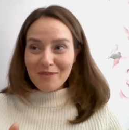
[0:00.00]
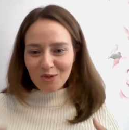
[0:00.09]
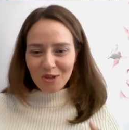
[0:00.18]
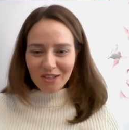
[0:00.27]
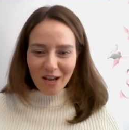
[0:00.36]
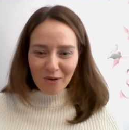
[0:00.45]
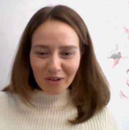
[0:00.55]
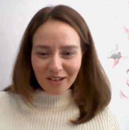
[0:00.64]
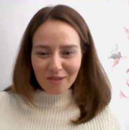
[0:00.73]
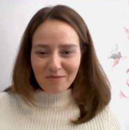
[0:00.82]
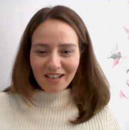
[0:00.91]
school
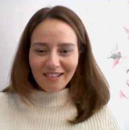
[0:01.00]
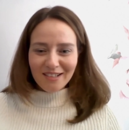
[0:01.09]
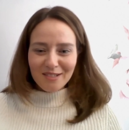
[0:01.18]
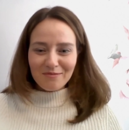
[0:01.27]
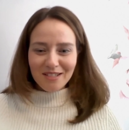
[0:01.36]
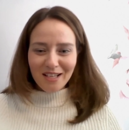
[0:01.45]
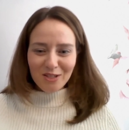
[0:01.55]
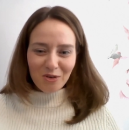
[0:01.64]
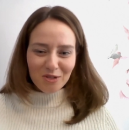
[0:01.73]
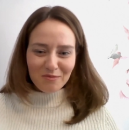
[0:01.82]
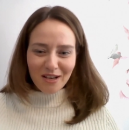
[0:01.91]
networking mechanisms like
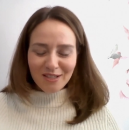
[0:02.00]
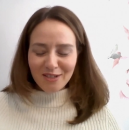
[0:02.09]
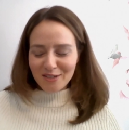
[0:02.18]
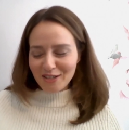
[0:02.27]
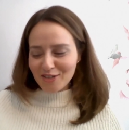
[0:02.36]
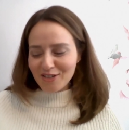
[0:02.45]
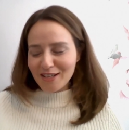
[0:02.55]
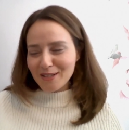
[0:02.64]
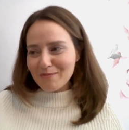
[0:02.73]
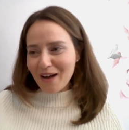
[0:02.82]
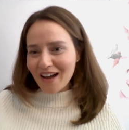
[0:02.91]
toastmasters i just had
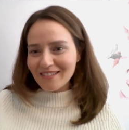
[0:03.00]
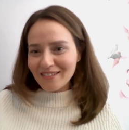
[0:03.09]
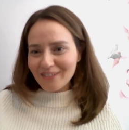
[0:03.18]
to smile a